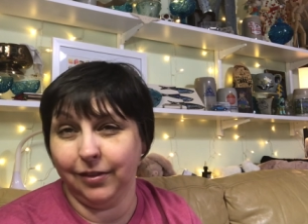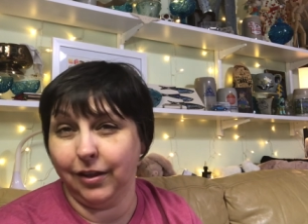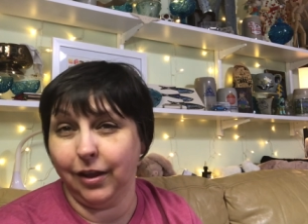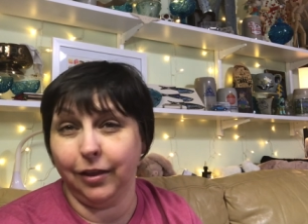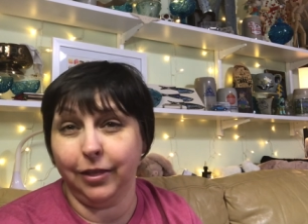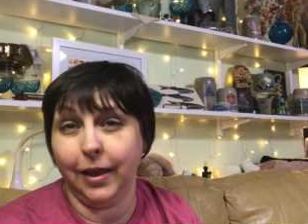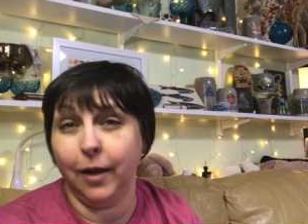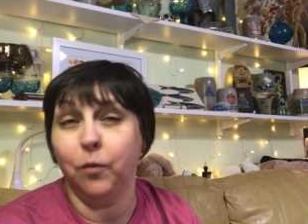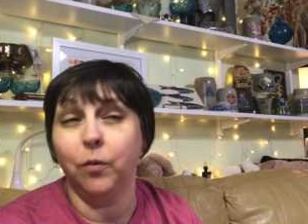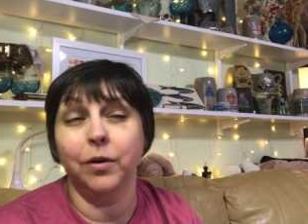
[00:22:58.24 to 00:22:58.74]

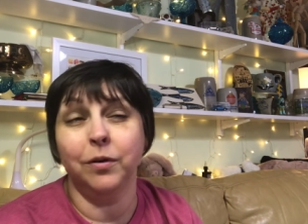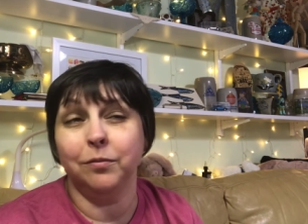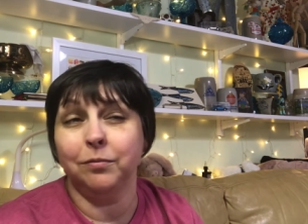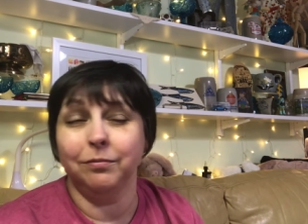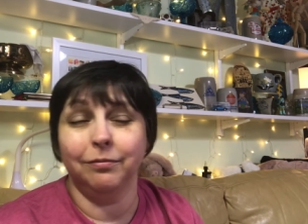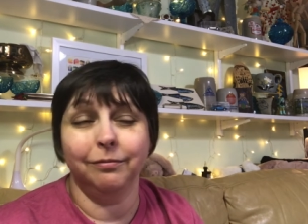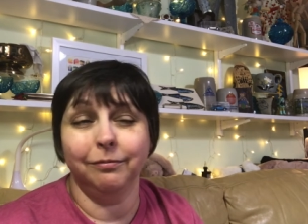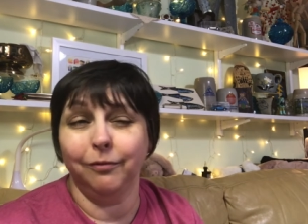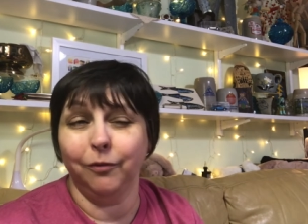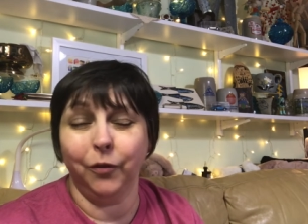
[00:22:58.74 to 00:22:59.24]
they were
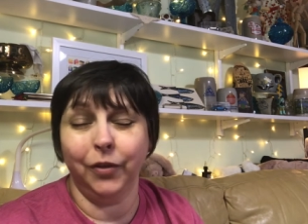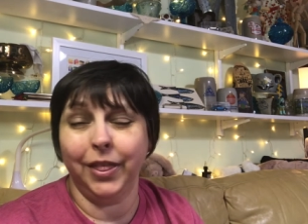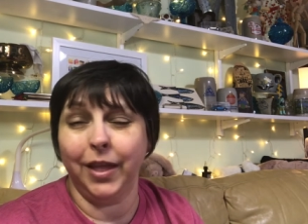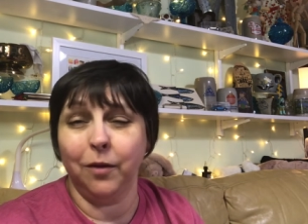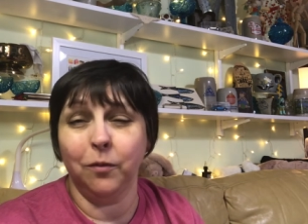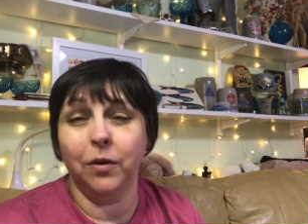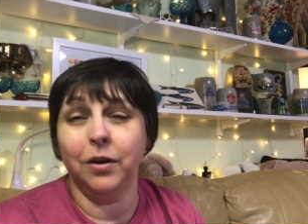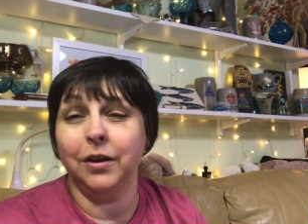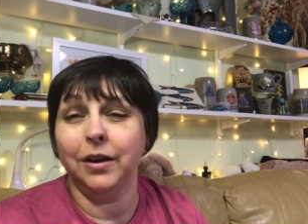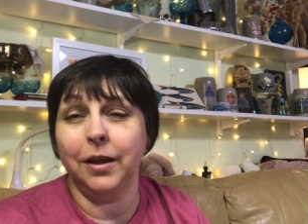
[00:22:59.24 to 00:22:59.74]
they
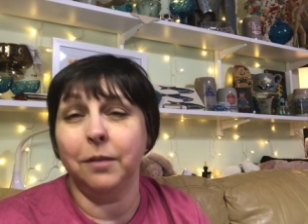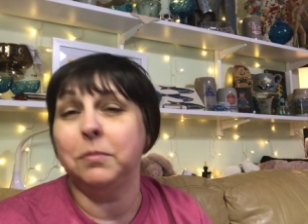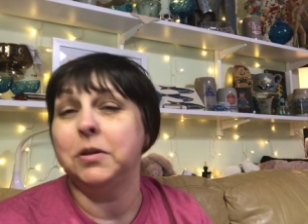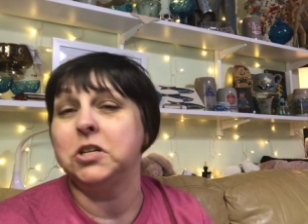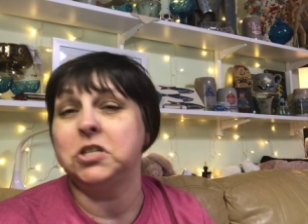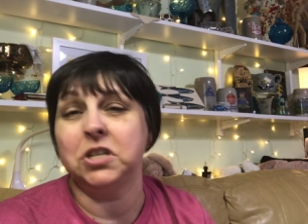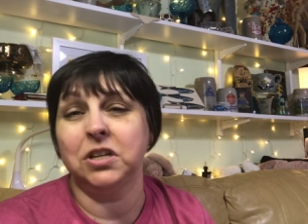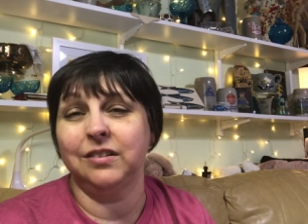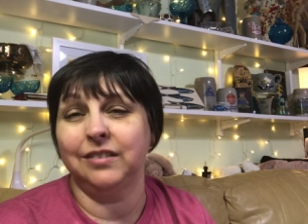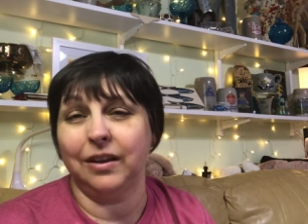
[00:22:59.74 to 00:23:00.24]
weren't
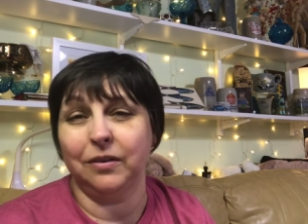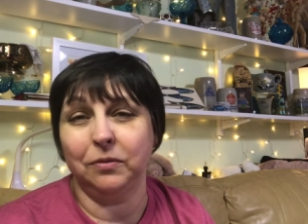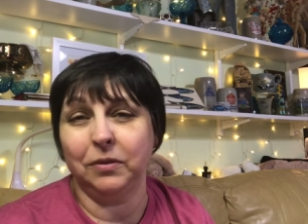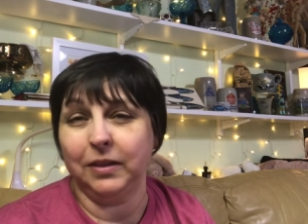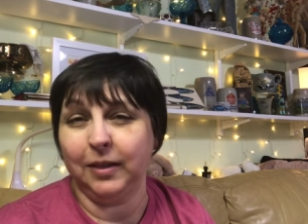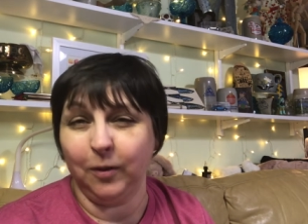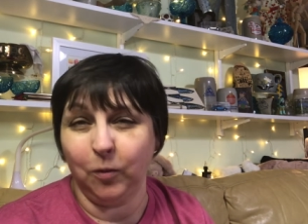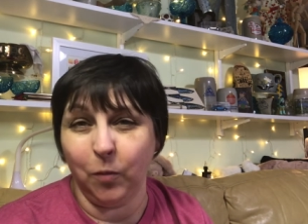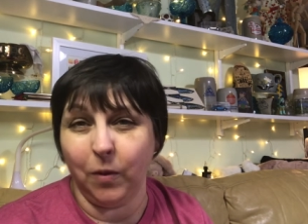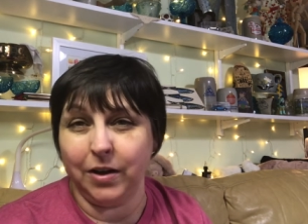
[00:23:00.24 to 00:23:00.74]
images I
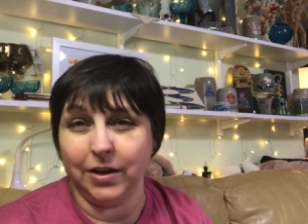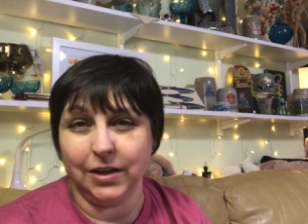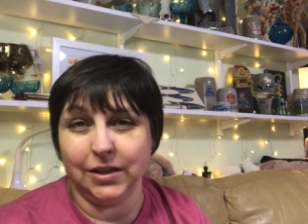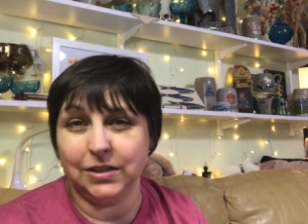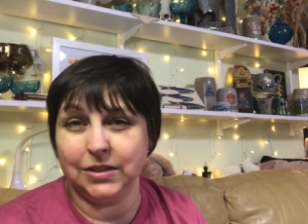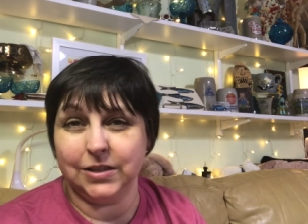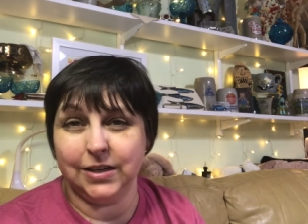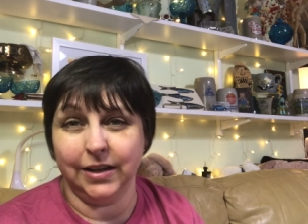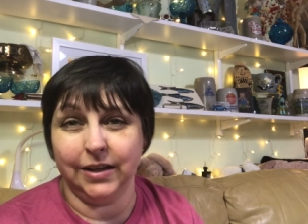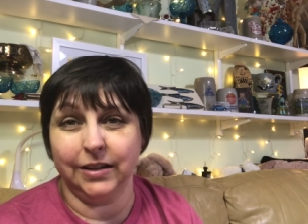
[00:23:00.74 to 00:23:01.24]
really wanted
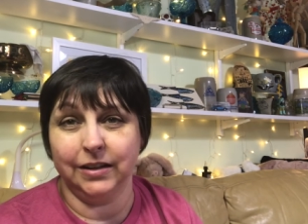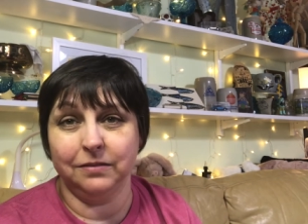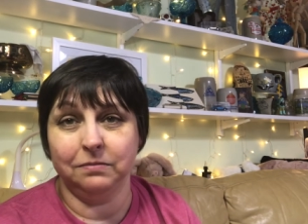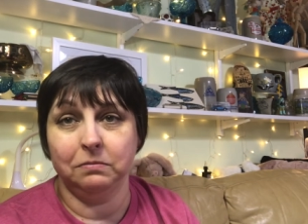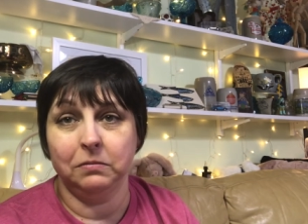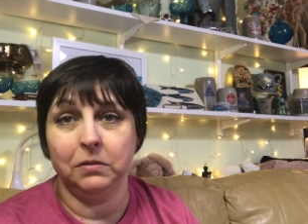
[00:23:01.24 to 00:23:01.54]
to,